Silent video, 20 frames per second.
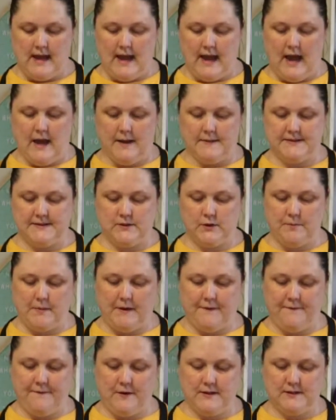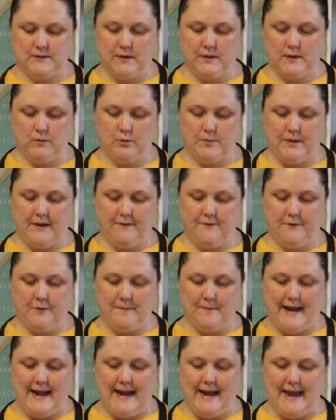So my first one will be for my
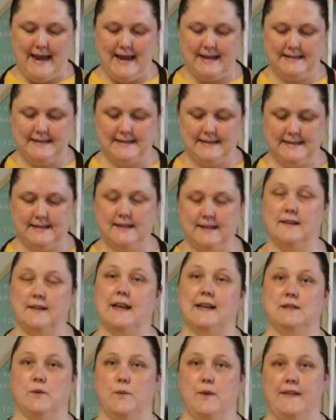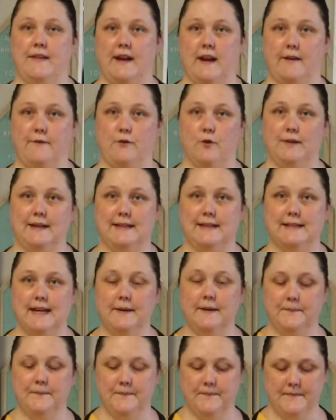niece. That's the one that I've already done.
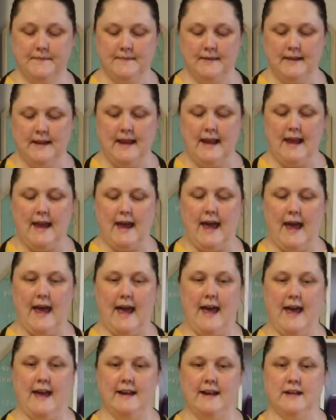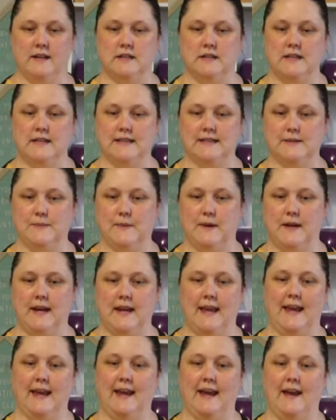And this one
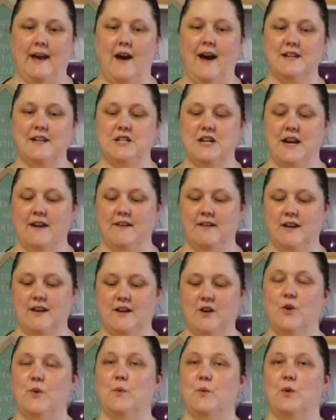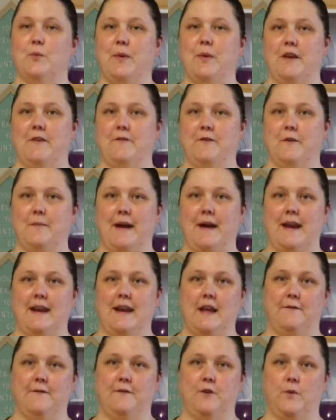here, hi Sharon, will be for my
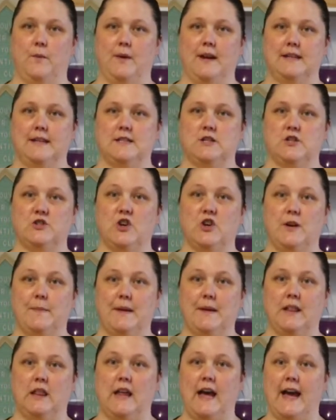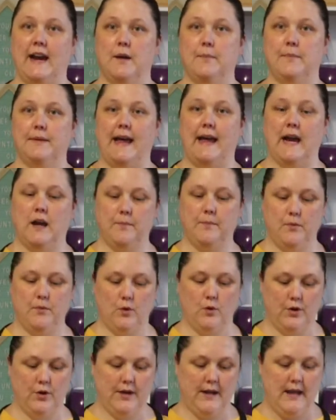nephew. And it's just going to be like a
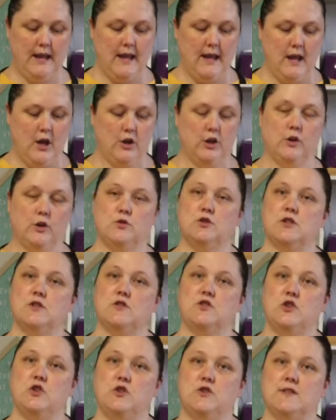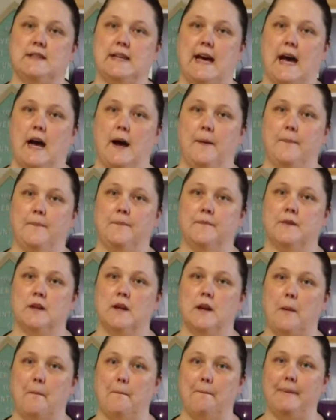blackboard. You'll just use
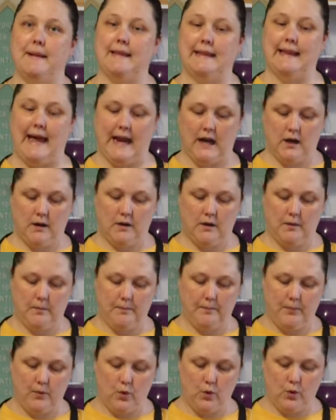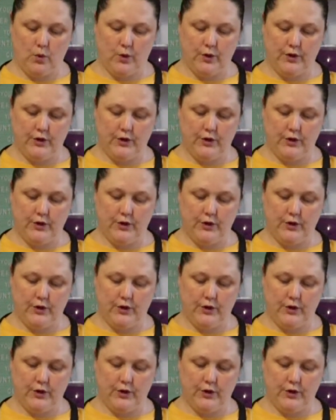blackboard